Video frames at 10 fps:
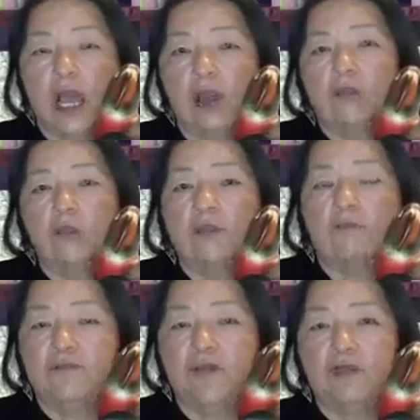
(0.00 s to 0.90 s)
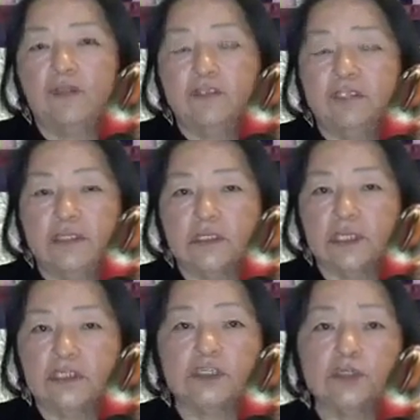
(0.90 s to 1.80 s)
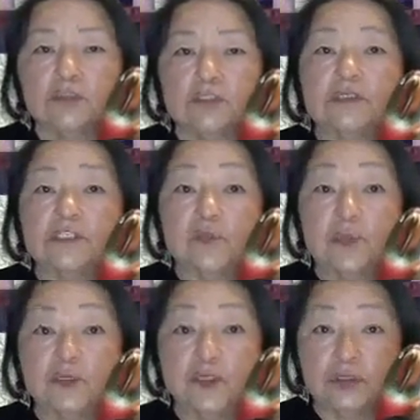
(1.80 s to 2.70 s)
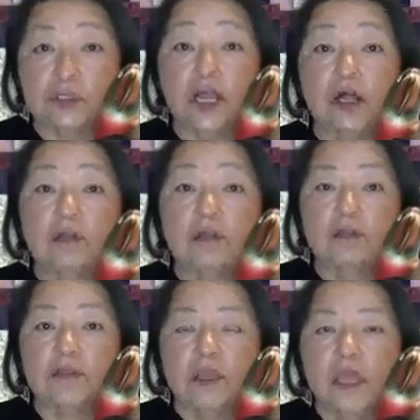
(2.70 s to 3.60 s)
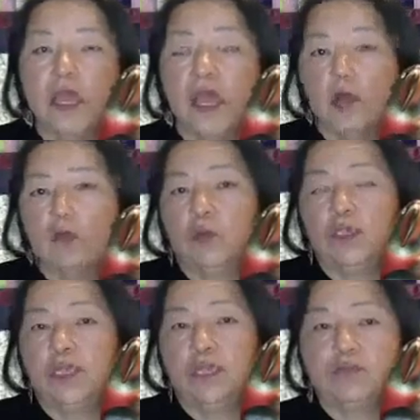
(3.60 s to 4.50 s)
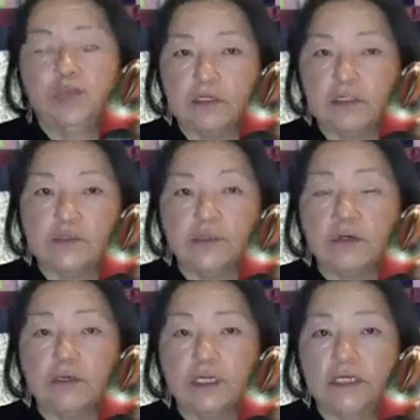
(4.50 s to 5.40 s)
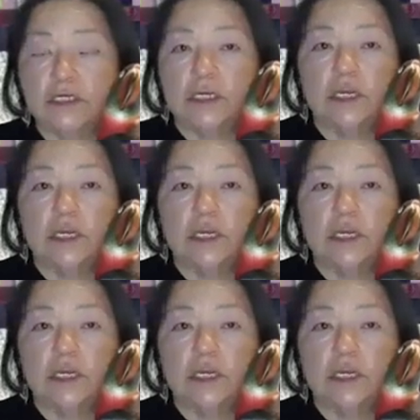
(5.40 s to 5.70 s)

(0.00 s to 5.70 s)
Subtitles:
how we felt in terms of spiritual health, how we kept our spirit,